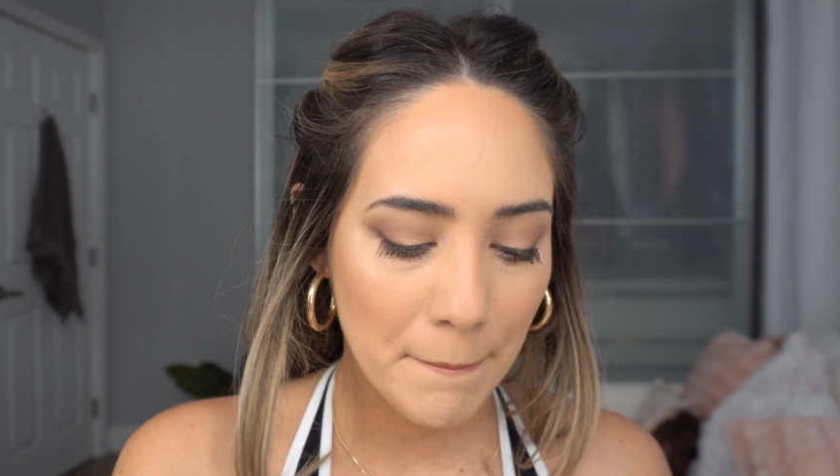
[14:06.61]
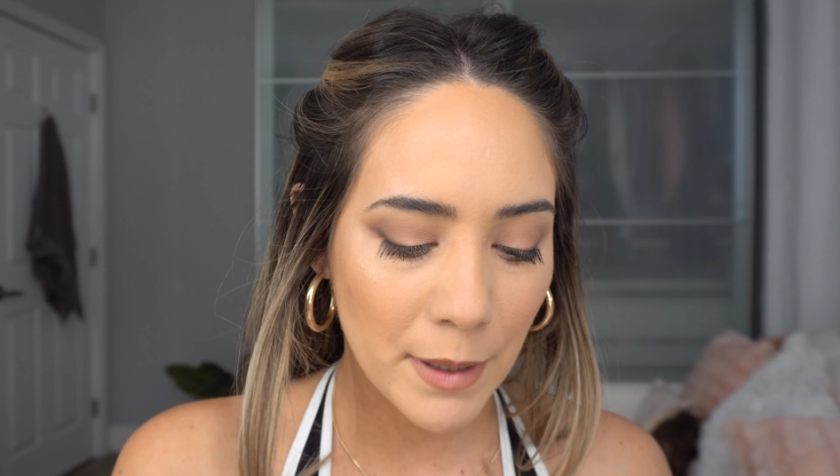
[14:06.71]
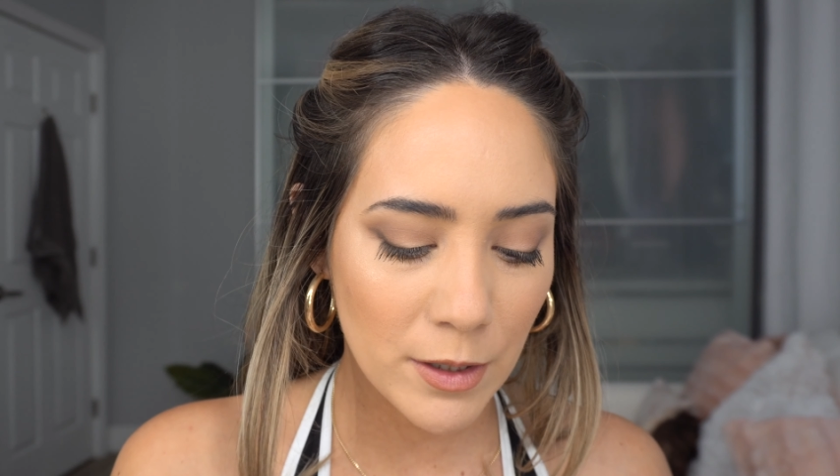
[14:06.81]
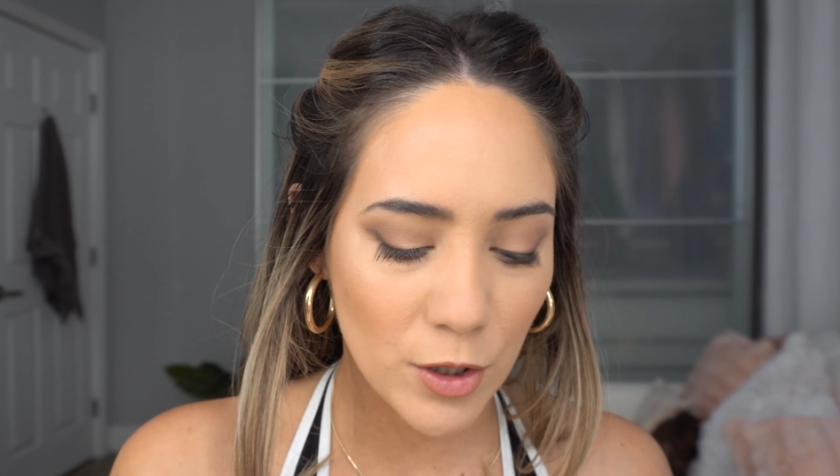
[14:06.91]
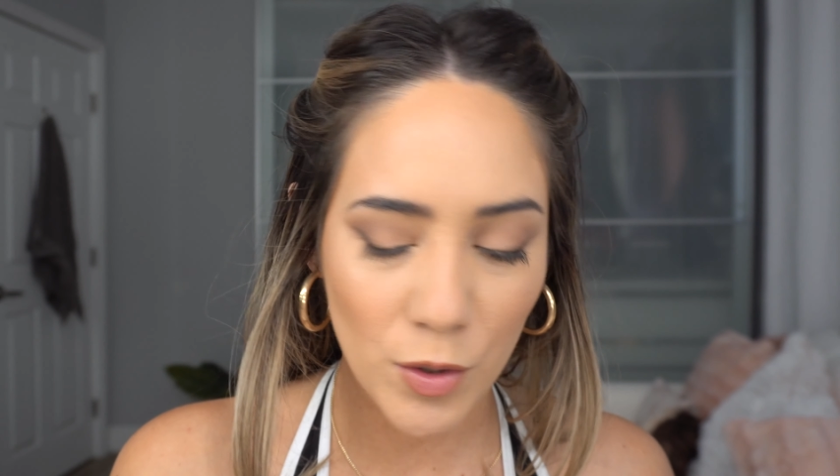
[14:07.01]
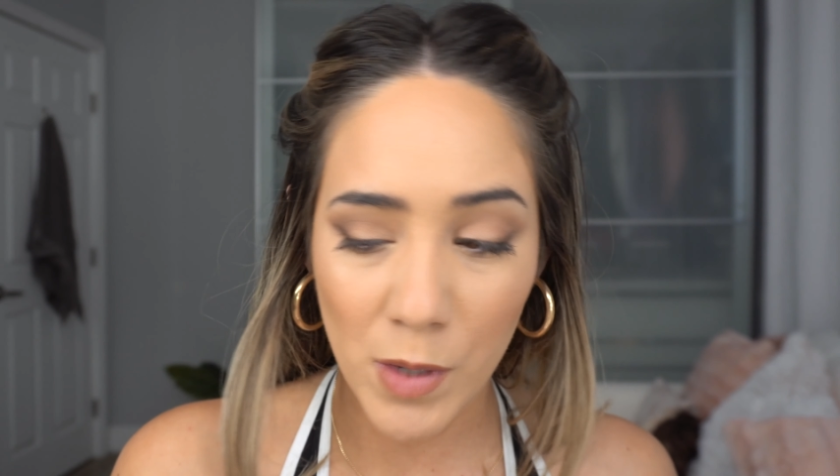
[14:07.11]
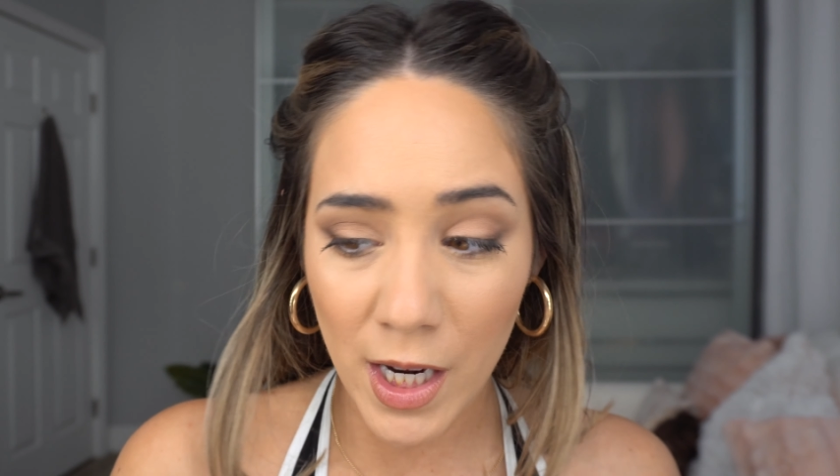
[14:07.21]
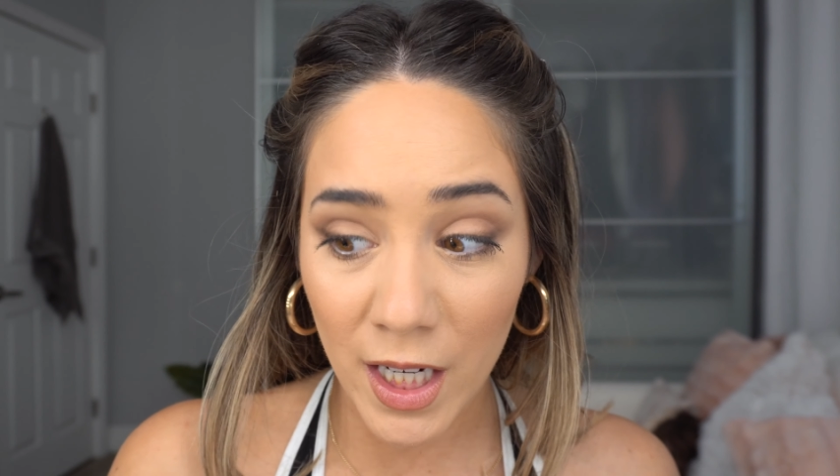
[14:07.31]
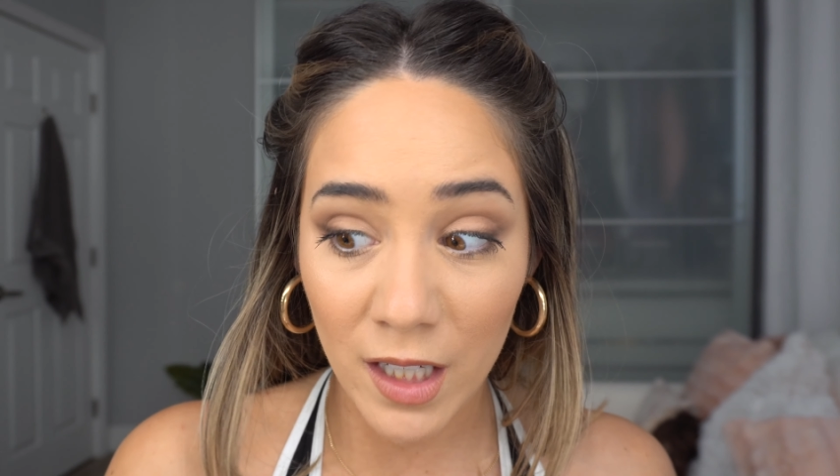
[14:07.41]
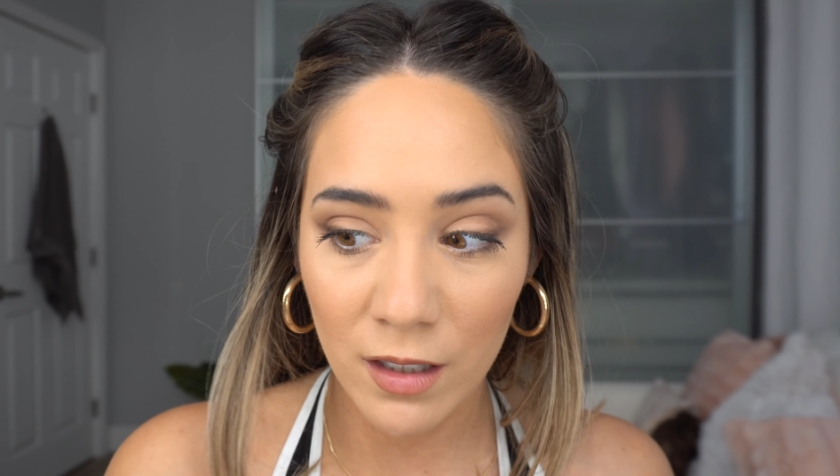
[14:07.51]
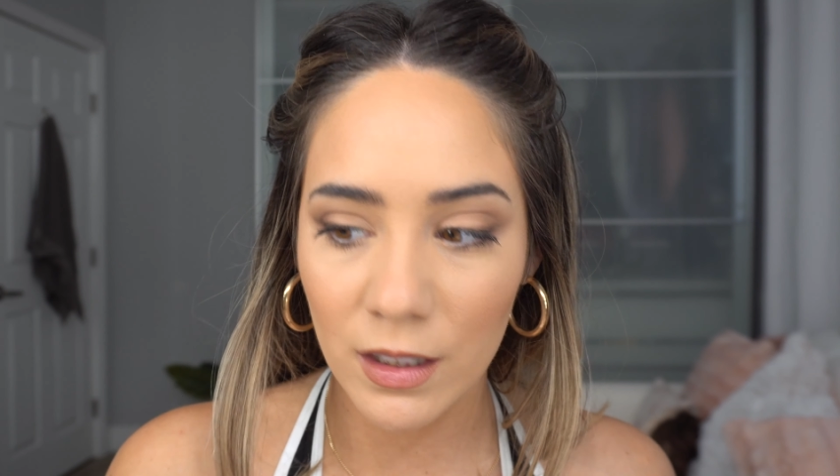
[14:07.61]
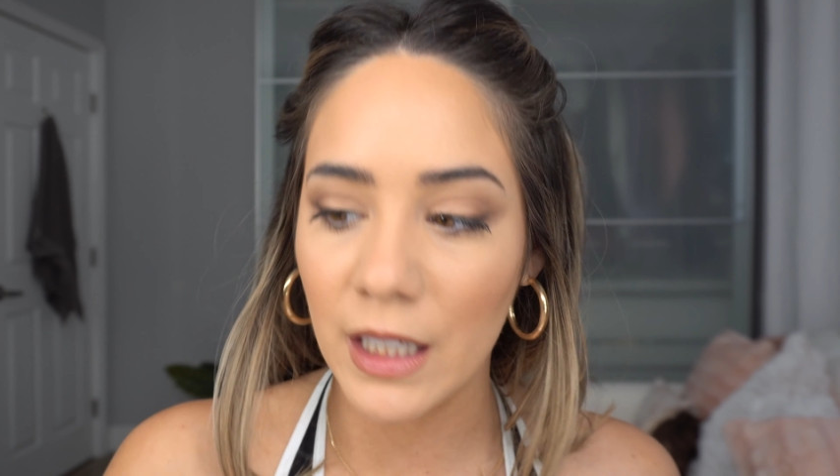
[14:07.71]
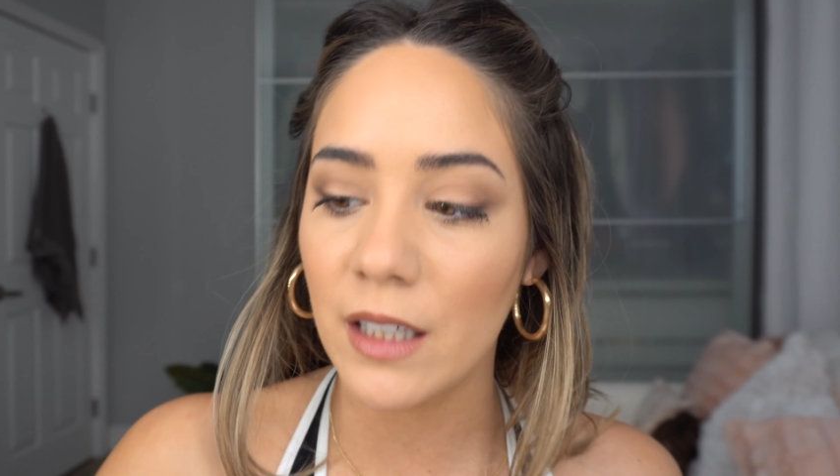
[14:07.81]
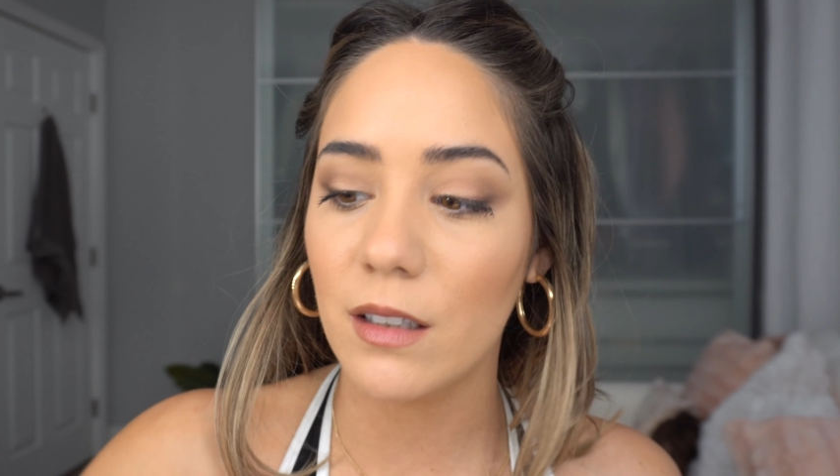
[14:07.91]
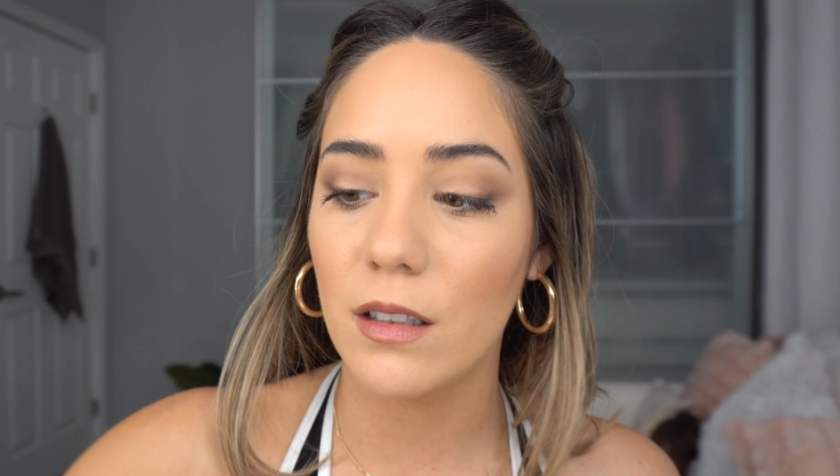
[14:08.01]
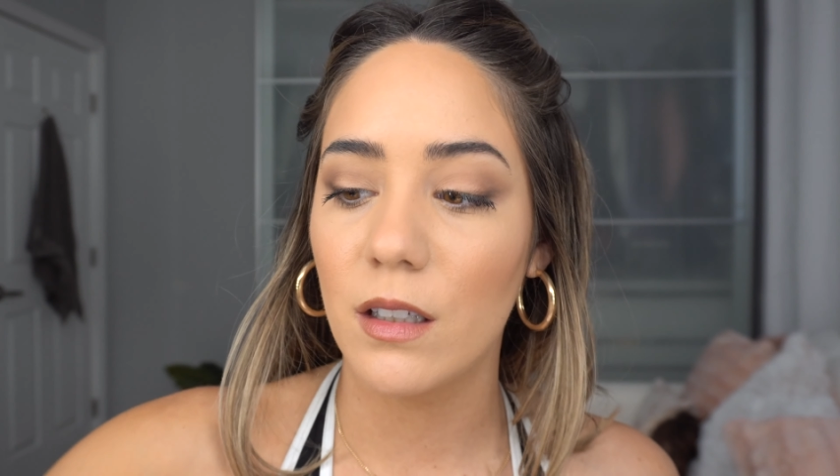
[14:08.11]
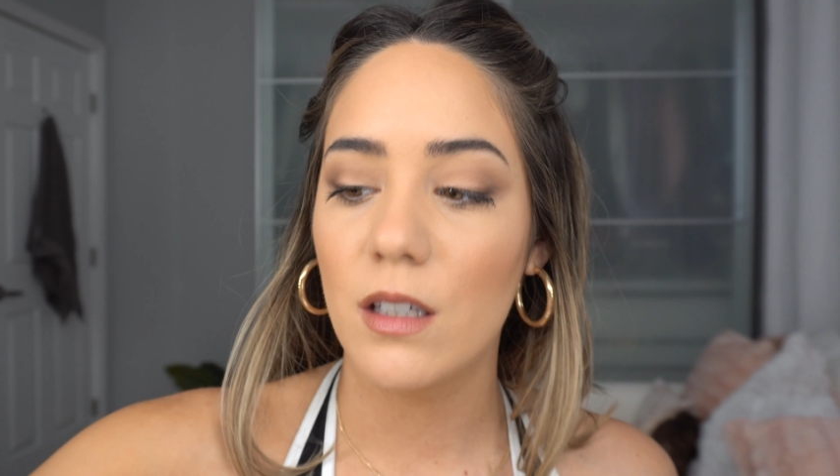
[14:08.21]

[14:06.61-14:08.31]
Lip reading: But do I? Like,